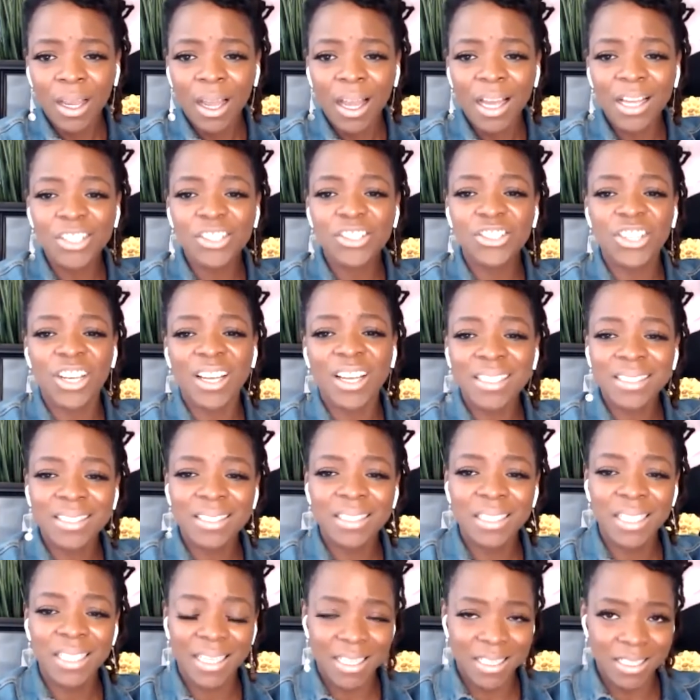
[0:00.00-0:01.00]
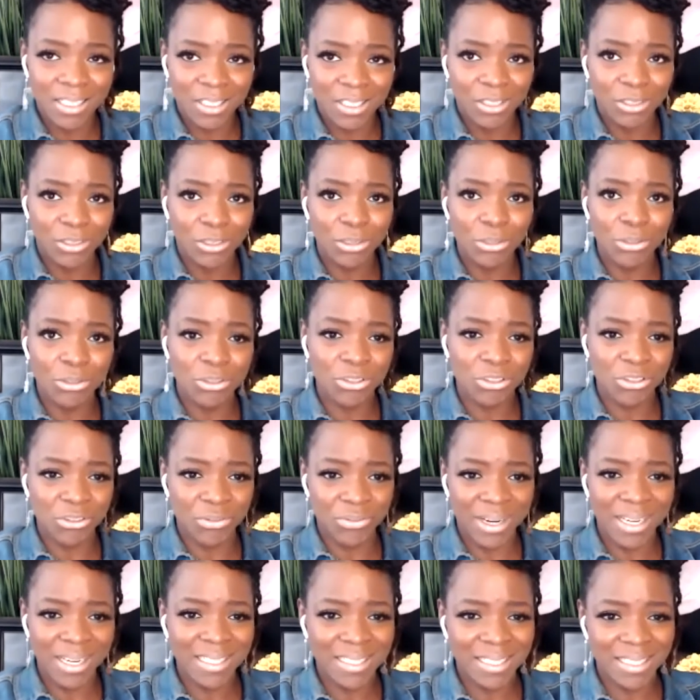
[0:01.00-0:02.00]
adjust to institutional
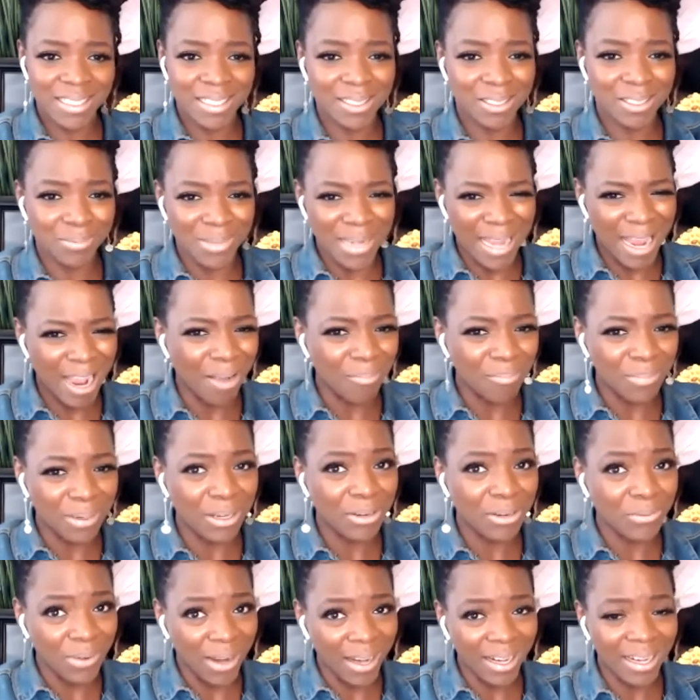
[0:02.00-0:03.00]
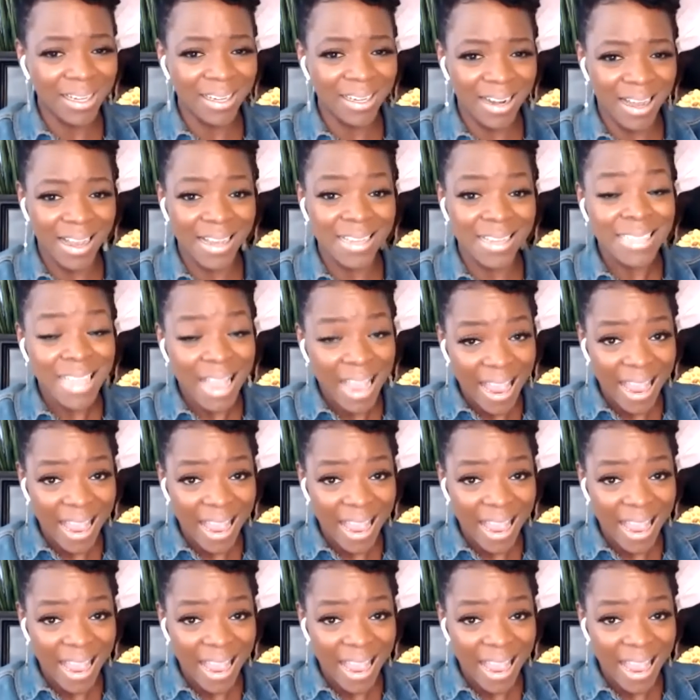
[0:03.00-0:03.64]
racism now being recognized